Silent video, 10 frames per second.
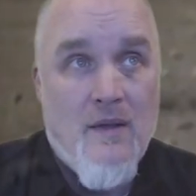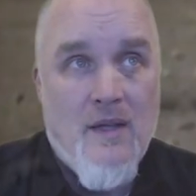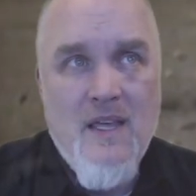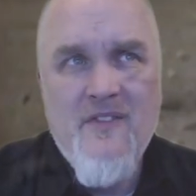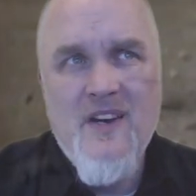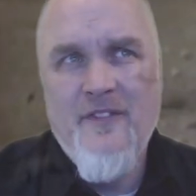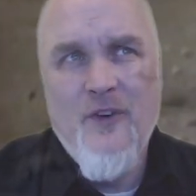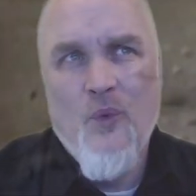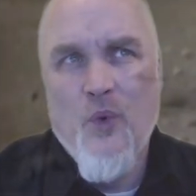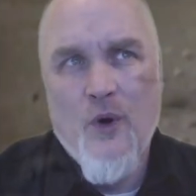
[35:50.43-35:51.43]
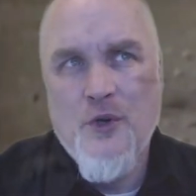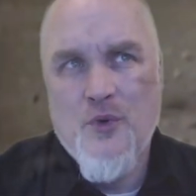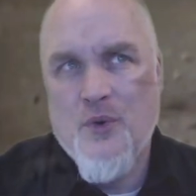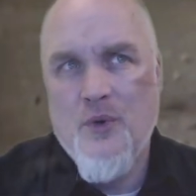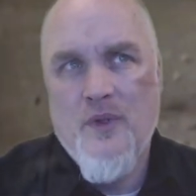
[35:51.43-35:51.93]
Even if it were
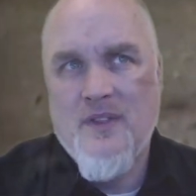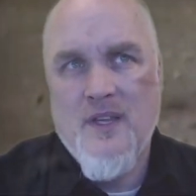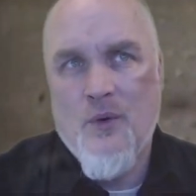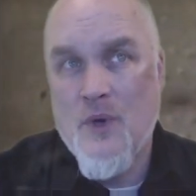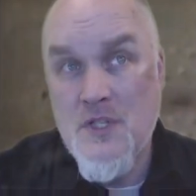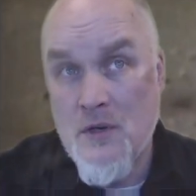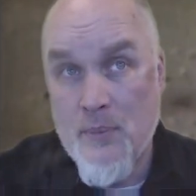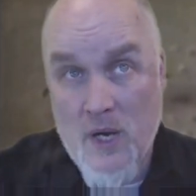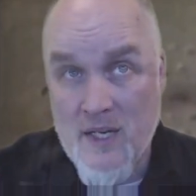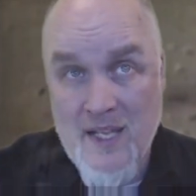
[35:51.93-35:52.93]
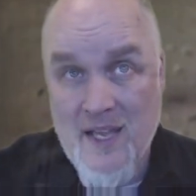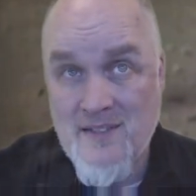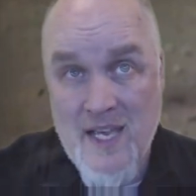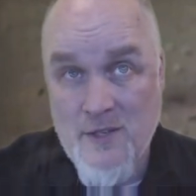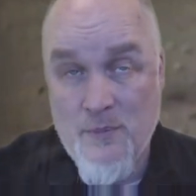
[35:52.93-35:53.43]
true that the original broadcast
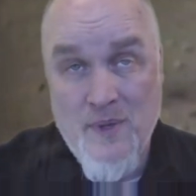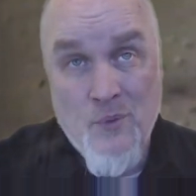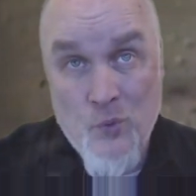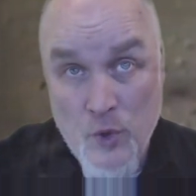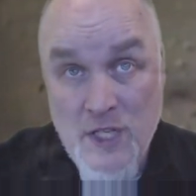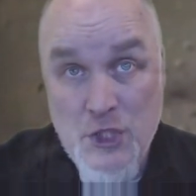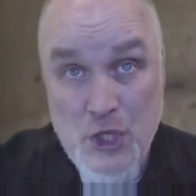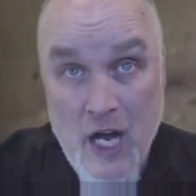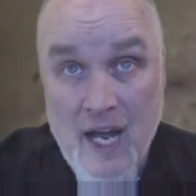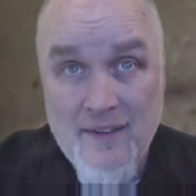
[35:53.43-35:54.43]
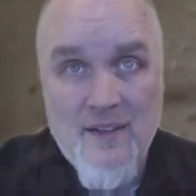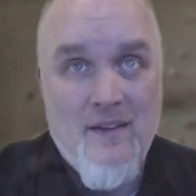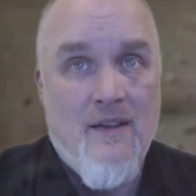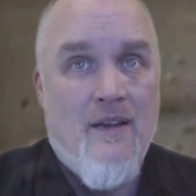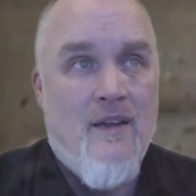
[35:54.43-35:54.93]
had to be reshot,
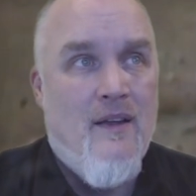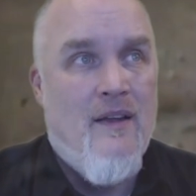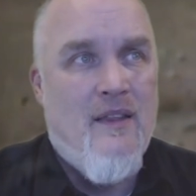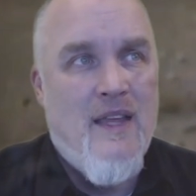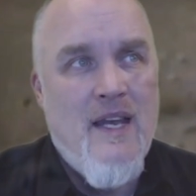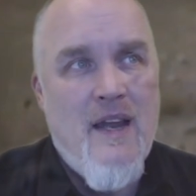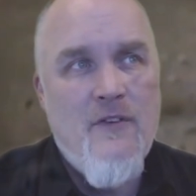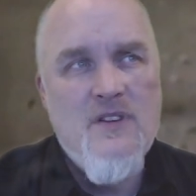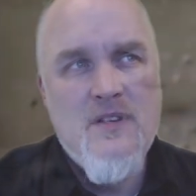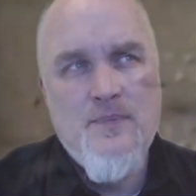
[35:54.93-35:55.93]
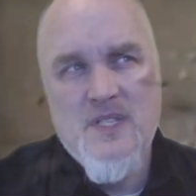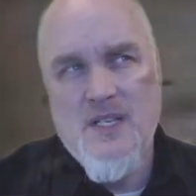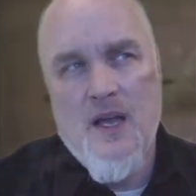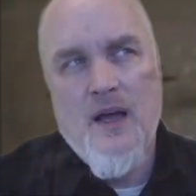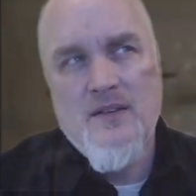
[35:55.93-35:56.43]
they never
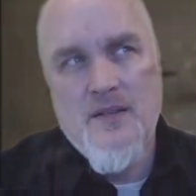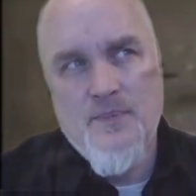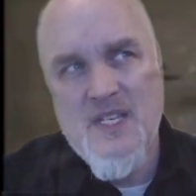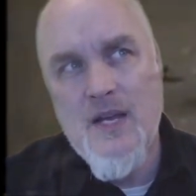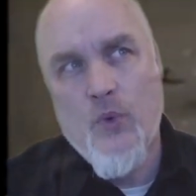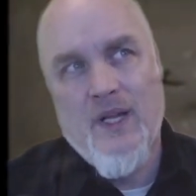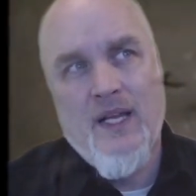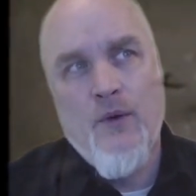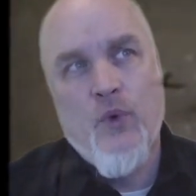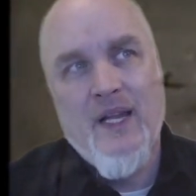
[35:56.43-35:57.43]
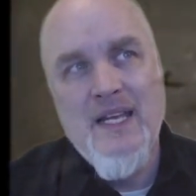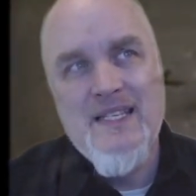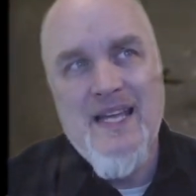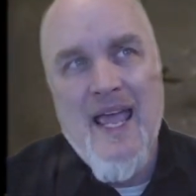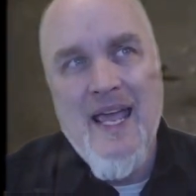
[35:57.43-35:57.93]
subsequently
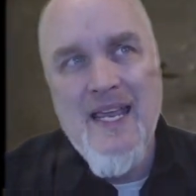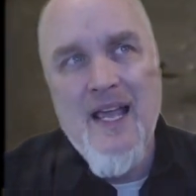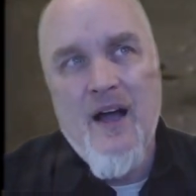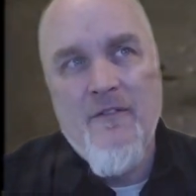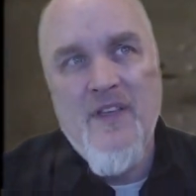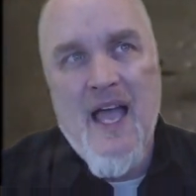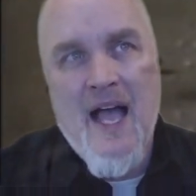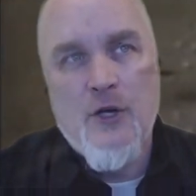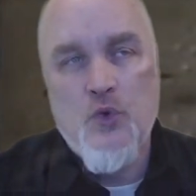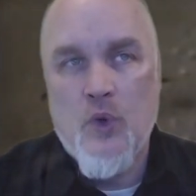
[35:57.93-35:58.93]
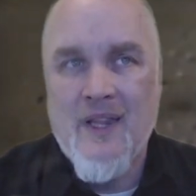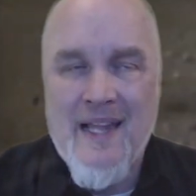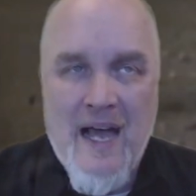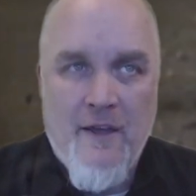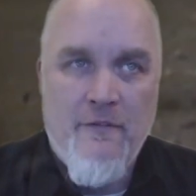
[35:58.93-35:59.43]
released any of the actual live